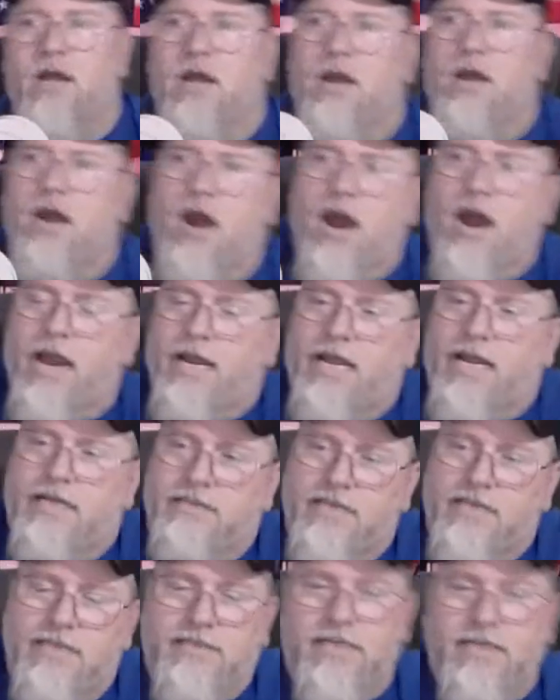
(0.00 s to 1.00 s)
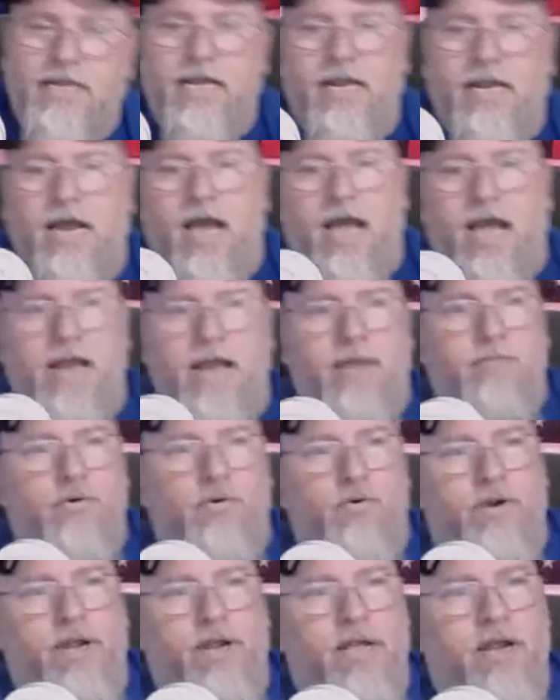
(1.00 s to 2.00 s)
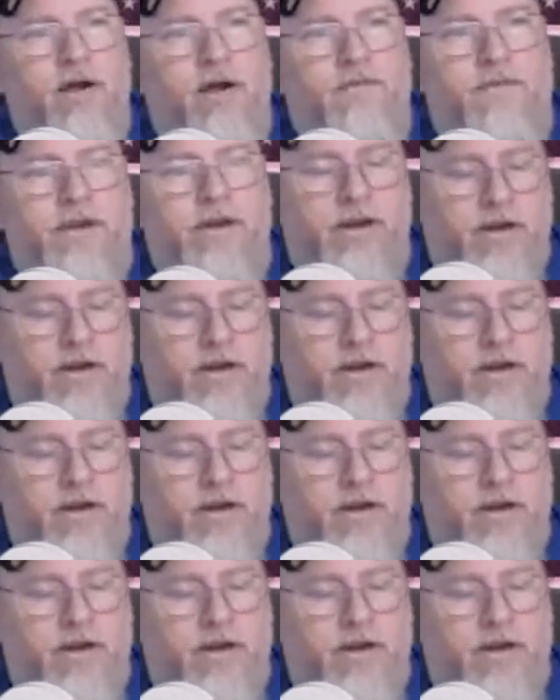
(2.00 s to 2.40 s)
All right, guys, that's it. I am going to get off of here.